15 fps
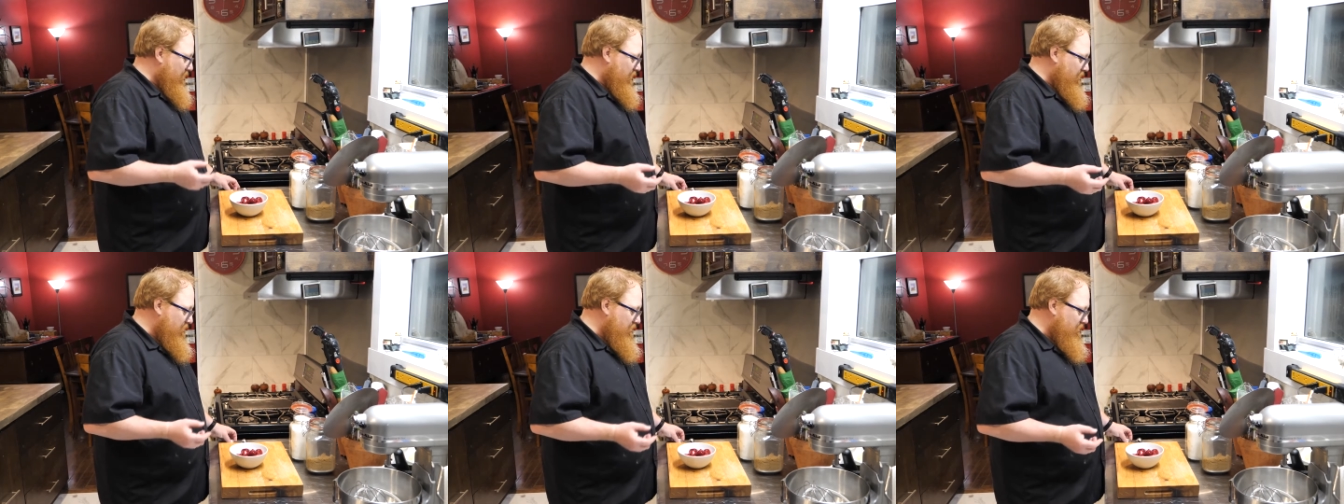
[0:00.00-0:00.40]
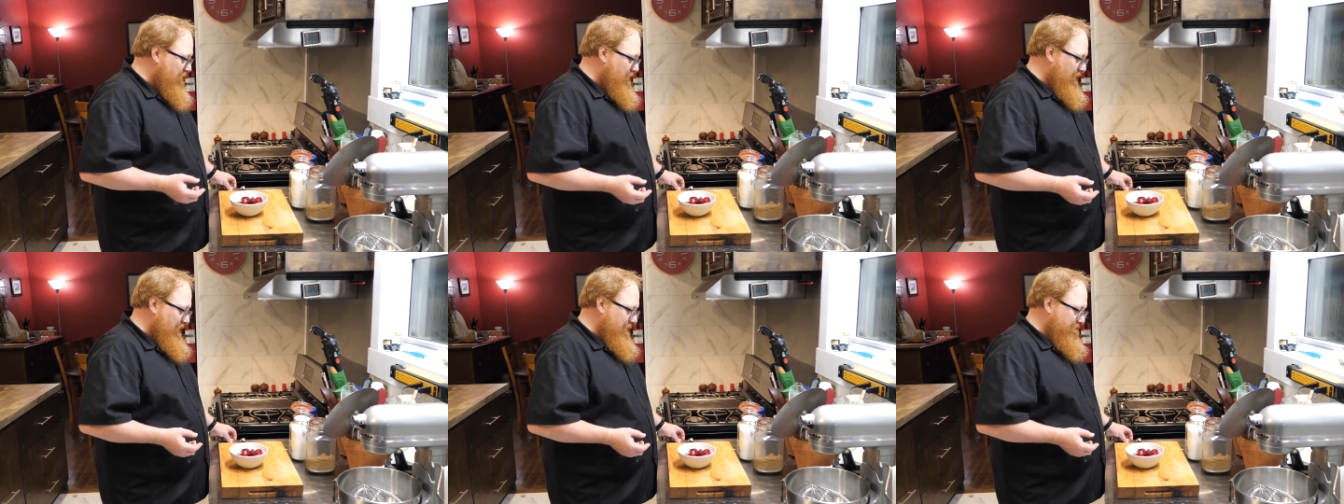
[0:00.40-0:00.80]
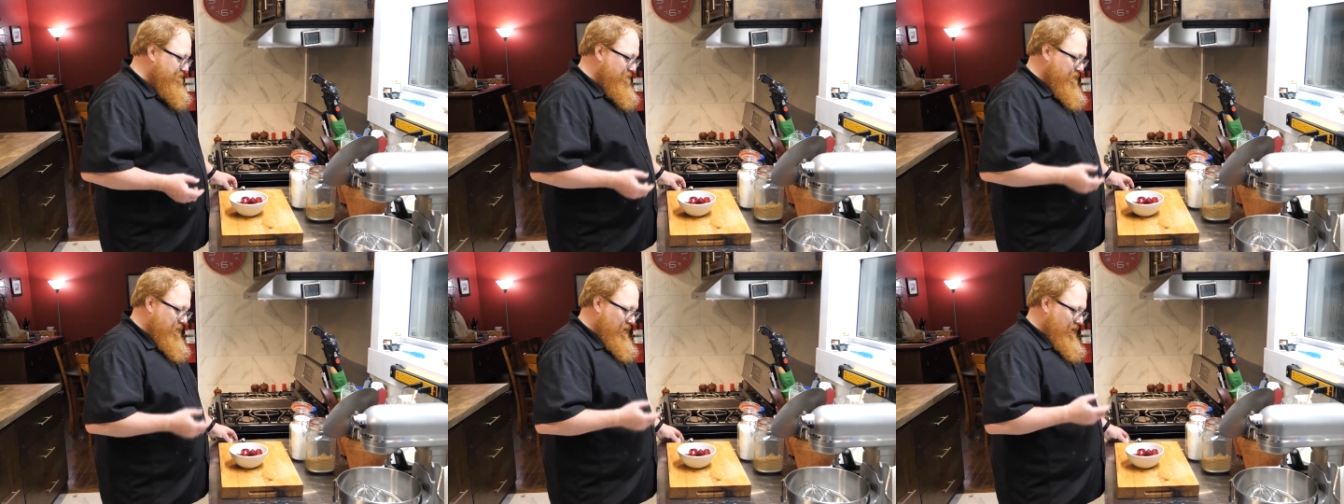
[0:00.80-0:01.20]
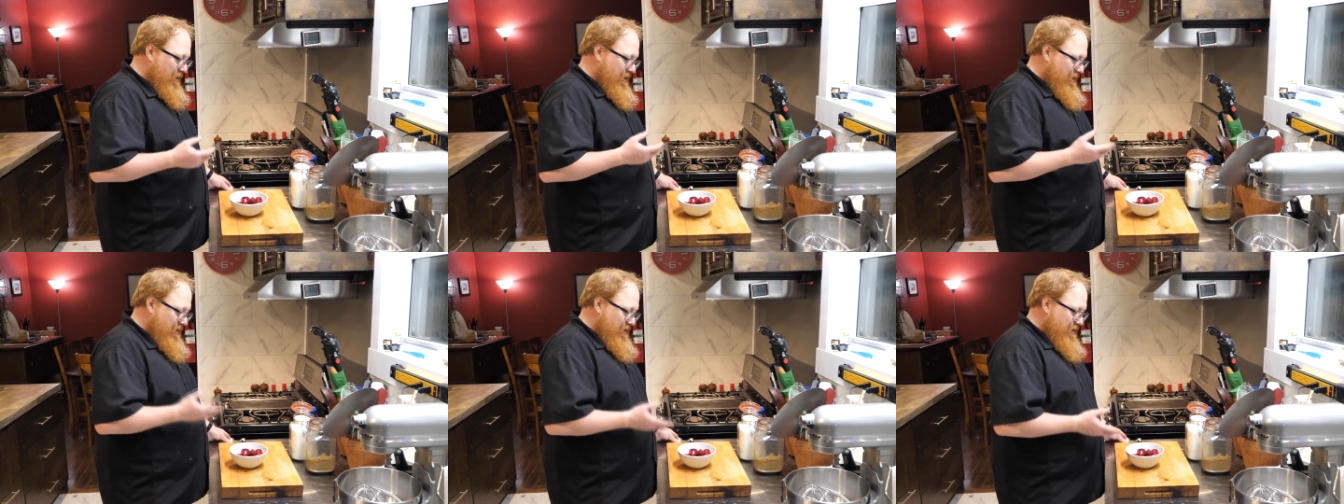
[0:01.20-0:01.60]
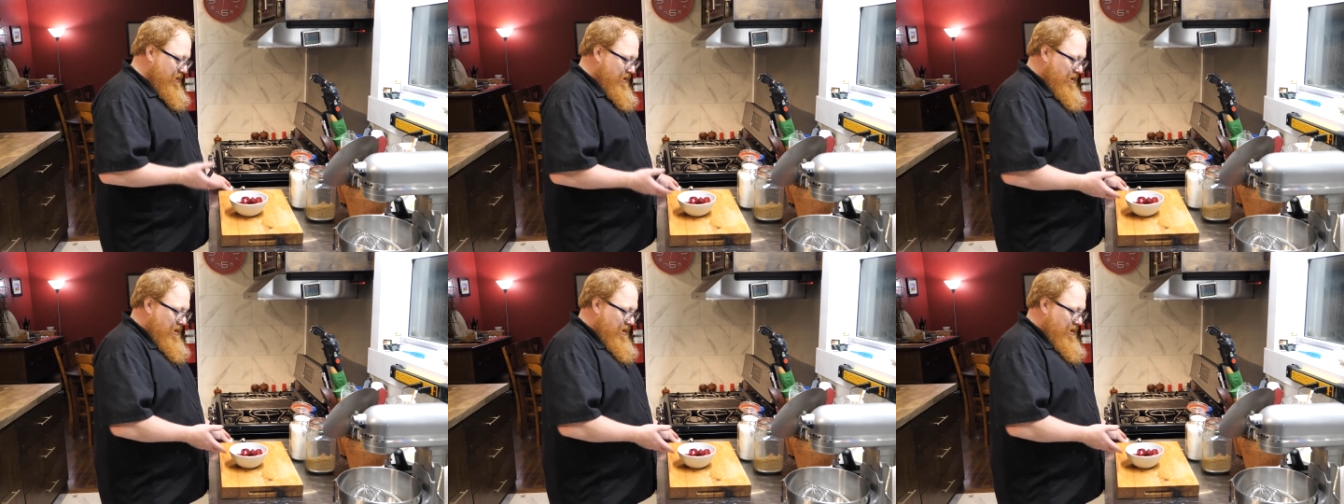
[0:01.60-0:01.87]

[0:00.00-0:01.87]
loosely. Right?